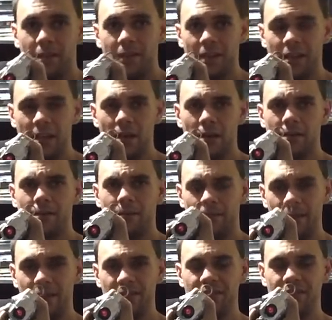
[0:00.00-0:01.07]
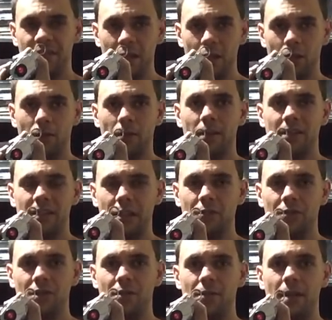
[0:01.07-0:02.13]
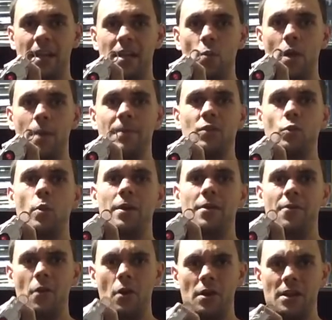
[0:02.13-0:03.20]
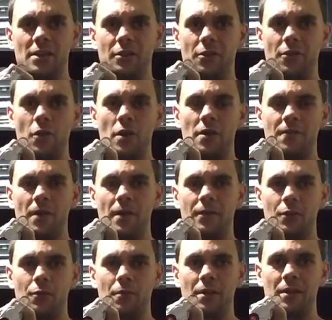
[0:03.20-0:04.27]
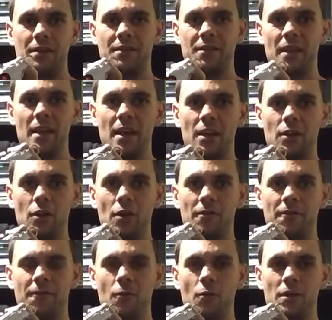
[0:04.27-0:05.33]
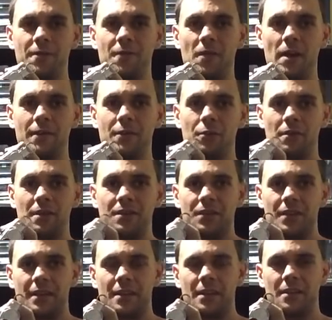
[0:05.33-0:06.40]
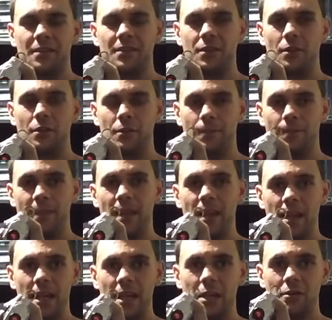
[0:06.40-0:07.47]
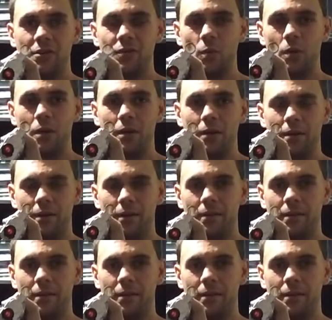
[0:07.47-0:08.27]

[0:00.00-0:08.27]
the gun is still tilted anywhere between 30 to 35 degrees, not 45 degrees like this. So here is where